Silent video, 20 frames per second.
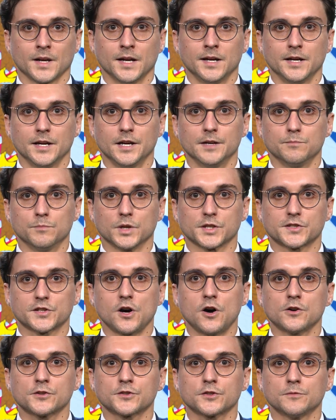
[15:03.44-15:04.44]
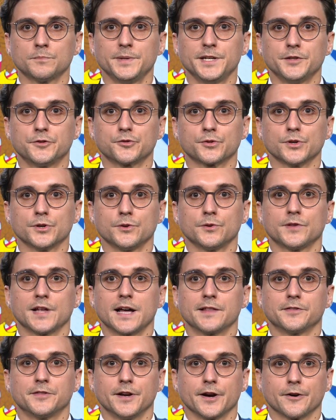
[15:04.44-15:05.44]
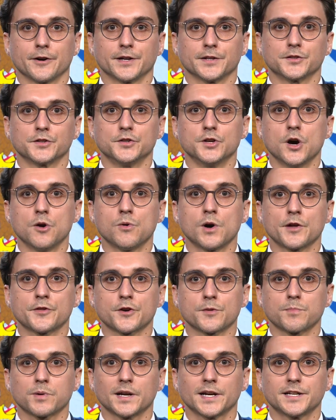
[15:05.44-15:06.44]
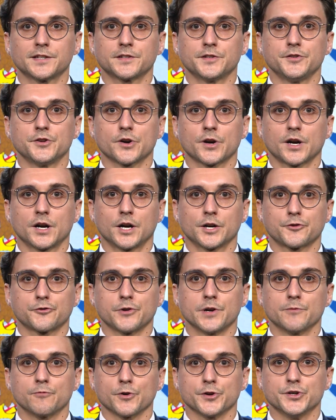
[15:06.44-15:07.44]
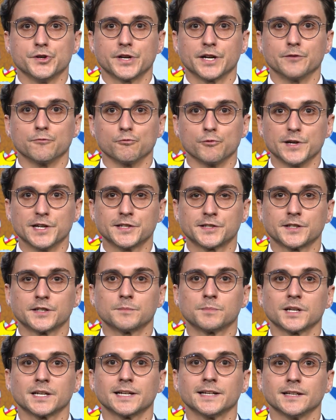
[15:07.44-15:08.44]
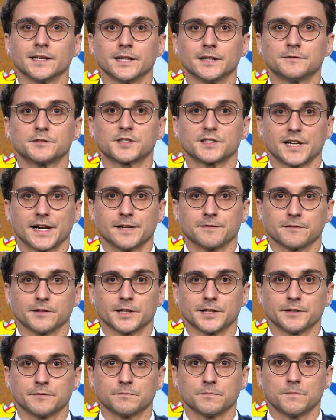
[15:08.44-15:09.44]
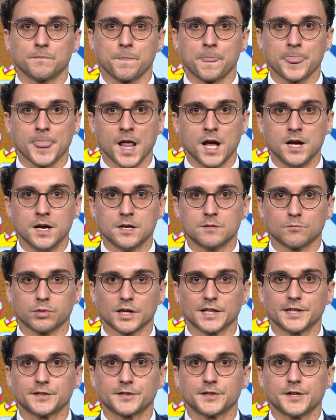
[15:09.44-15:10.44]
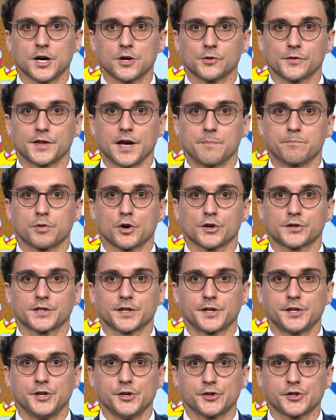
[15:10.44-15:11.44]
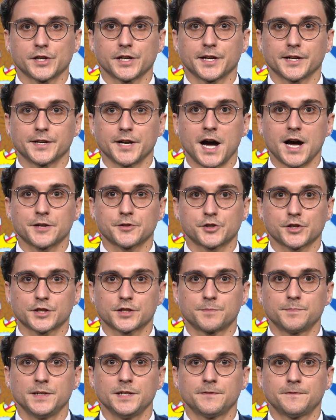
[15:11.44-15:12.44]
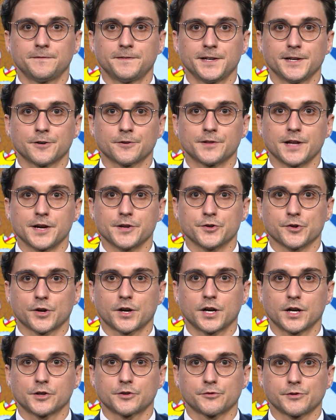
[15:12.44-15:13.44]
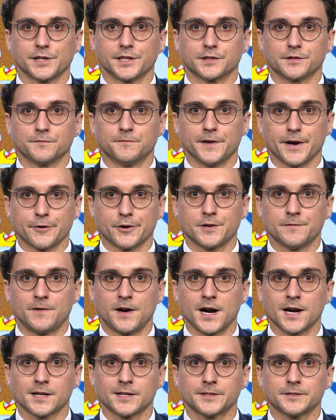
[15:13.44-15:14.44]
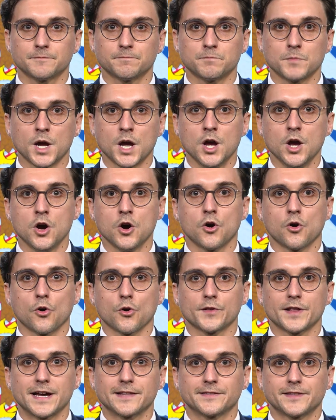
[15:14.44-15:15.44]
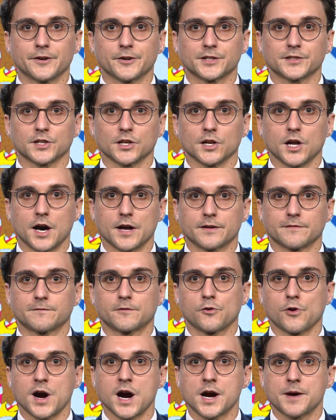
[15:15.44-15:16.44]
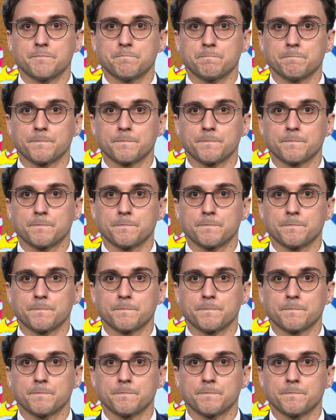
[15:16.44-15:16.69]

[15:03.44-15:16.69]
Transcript: It must also be true that there is no other place in your country where you can reasonably live safely. Please note that persecution cannot just be fear that your country is very violent or that there is a lot of crime.